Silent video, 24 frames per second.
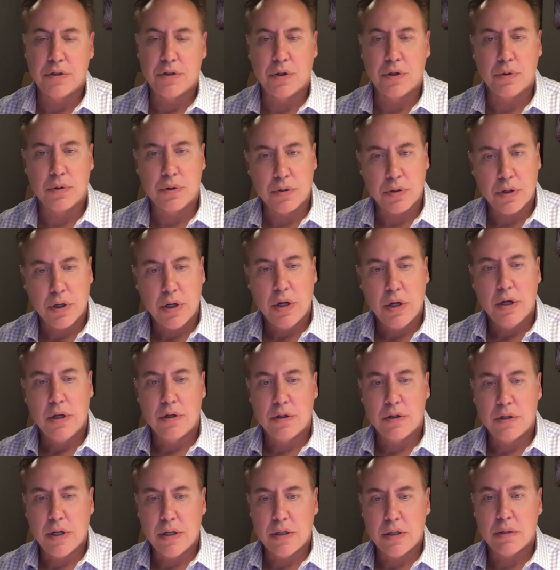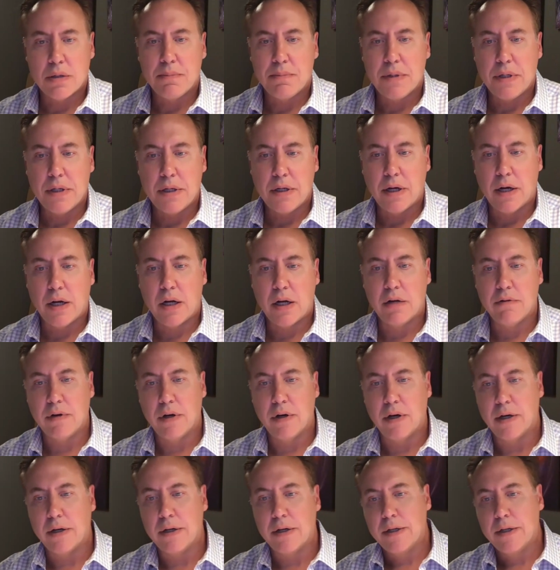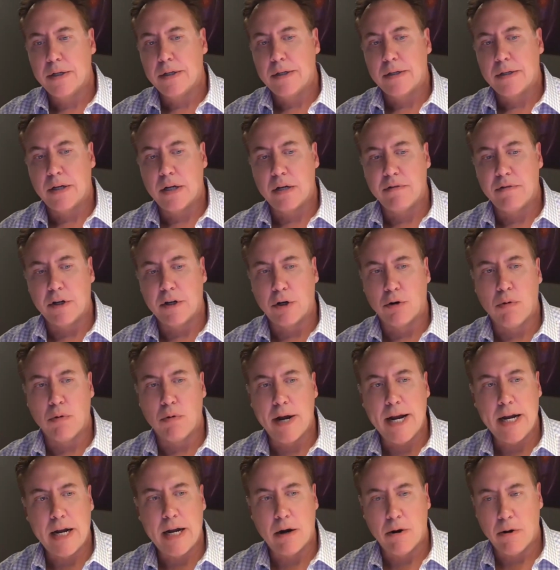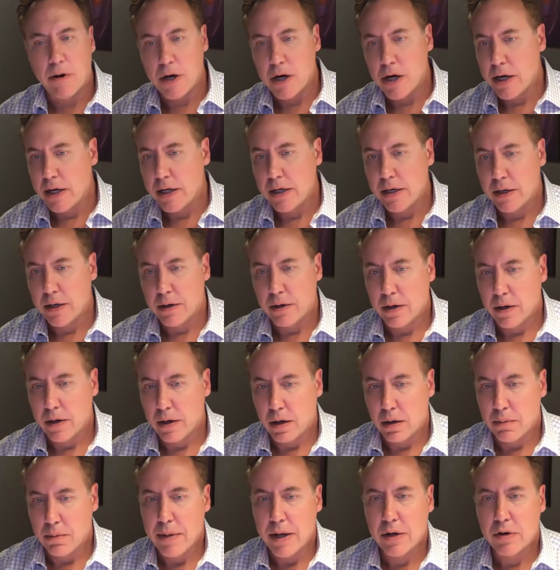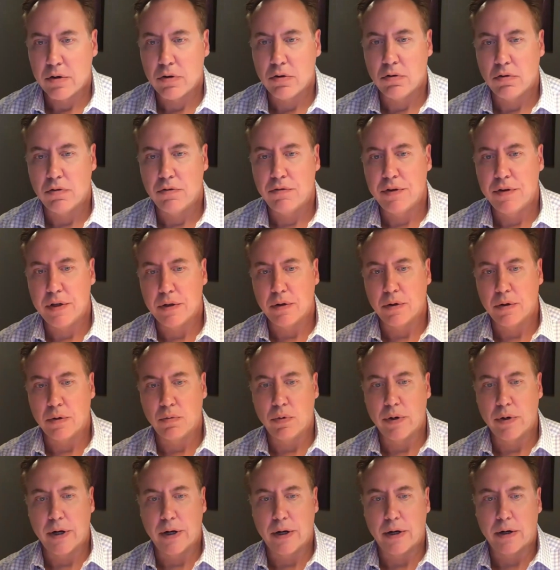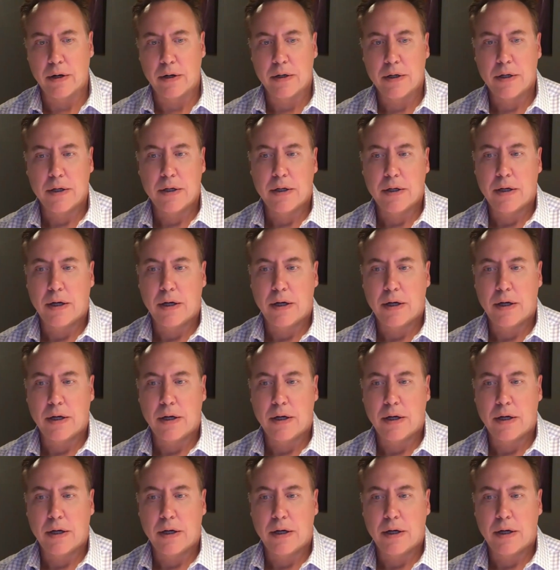So there tends to be kind of a gray area here in our medical field where